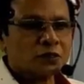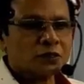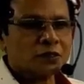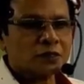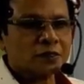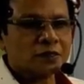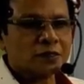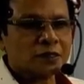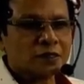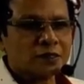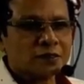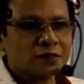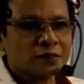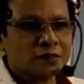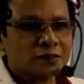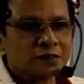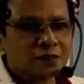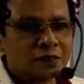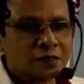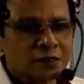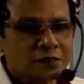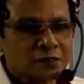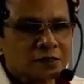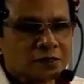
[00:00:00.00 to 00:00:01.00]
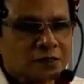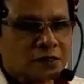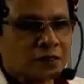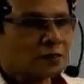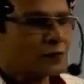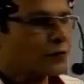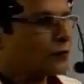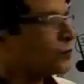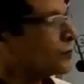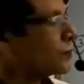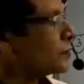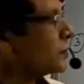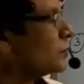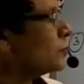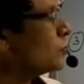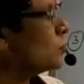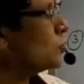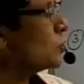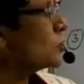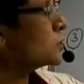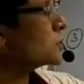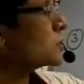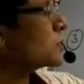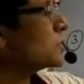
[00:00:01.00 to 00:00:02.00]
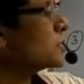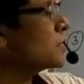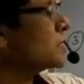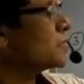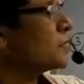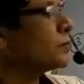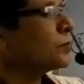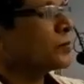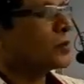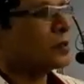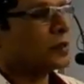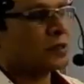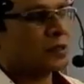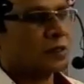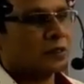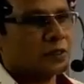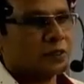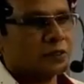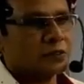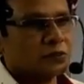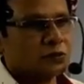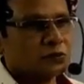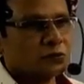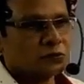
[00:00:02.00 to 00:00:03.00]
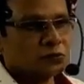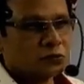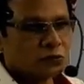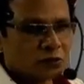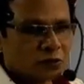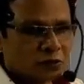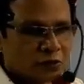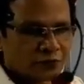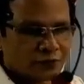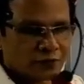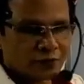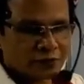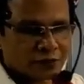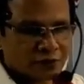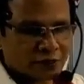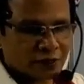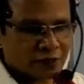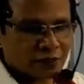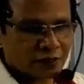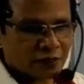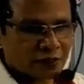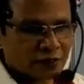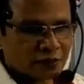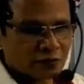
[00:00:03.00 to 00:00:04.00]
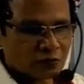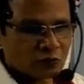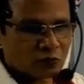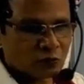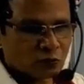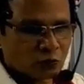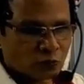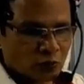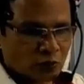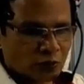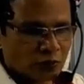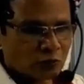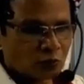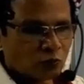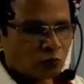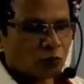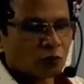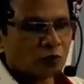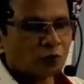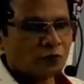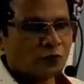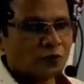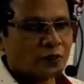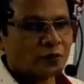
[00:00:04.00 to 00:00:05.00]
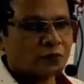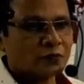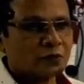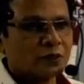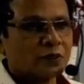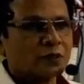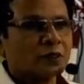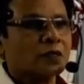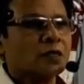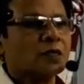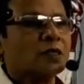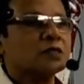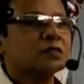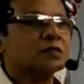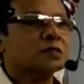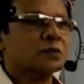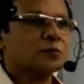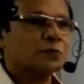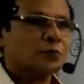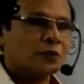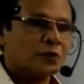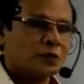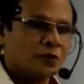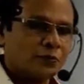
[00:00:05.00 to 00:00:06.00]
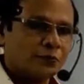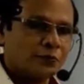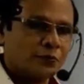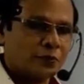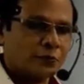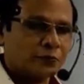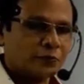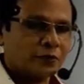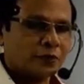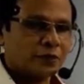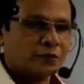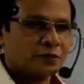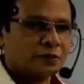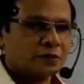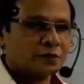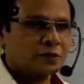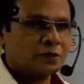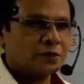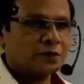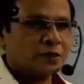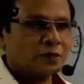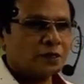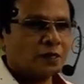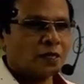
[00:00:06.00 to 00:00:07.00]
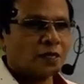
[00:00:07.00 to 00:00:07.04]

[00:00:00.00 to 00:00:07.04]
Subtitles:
it detaches itself from what is called the mRNA. So, two events occur. One, what we call the release of polypeptides.